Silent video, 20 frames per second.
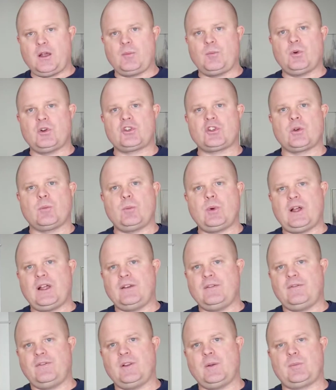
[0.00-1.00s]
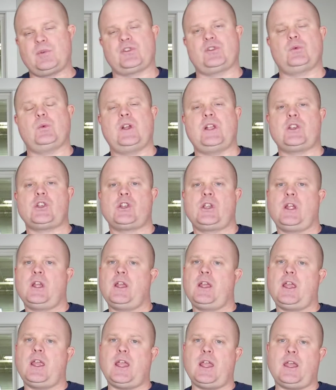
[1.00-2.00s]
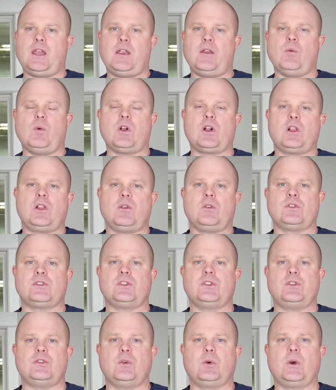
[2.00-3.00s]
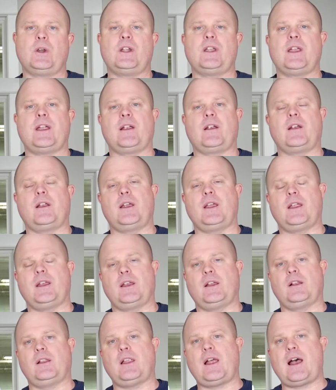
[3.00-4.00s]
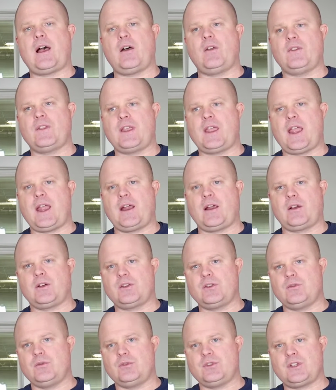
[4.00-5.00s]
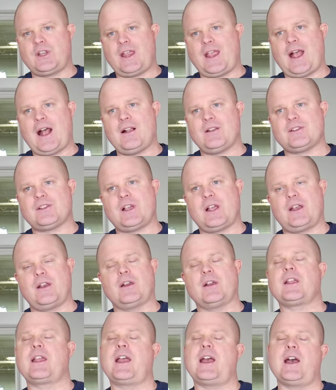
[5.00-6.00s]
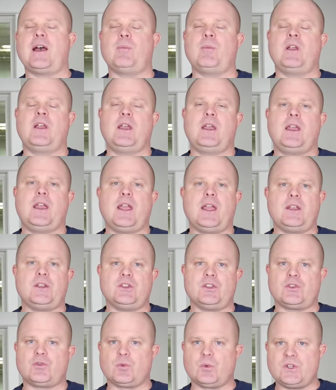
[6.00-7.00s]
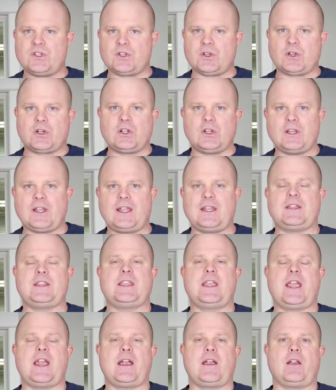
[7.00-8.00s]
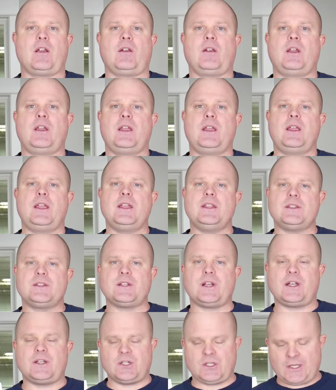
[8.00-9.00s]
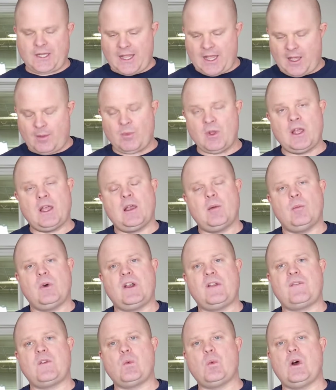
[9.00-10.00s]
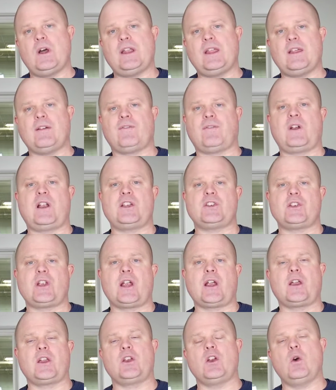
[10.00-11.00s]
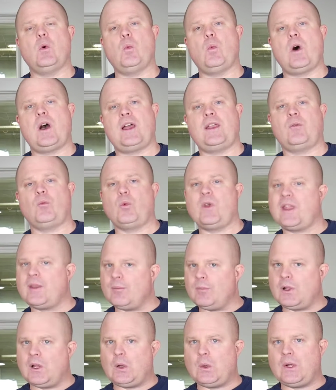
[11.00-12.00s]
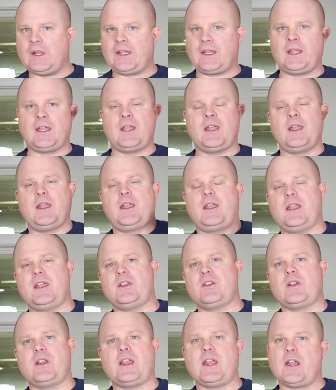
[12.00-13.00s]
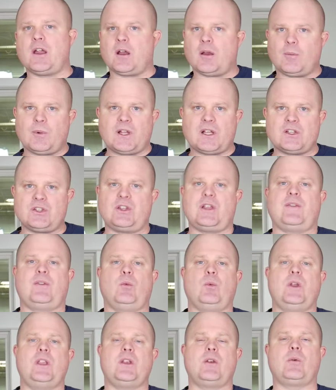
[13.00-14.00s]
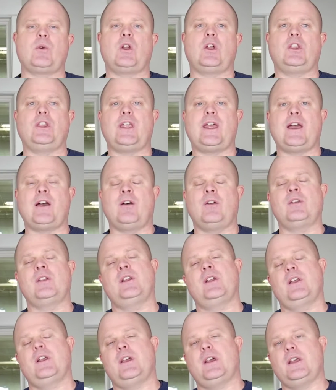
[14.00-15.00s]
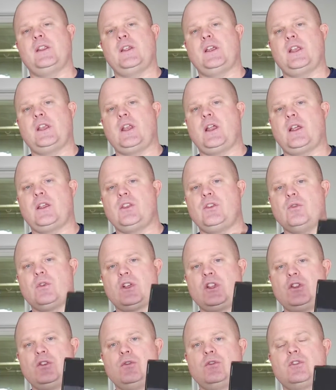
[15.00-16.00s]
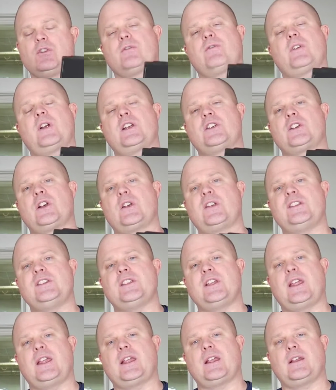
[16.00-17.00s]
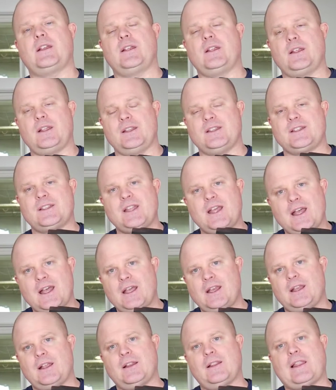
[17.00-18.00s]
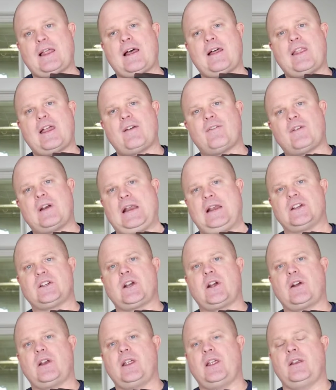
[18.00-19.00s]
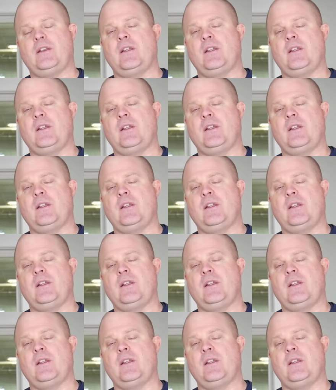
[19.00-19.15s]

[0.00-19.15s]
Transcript: push your button, flip a switch, and it will close the door in there and allow the air to stay outside your cab and just recirculate the air inside your cab. But if you want to get fresh air, you don't want wind blowing in your ear because you have the window rolled down, then you can use your fresh air intake instead and allow that fresh air in.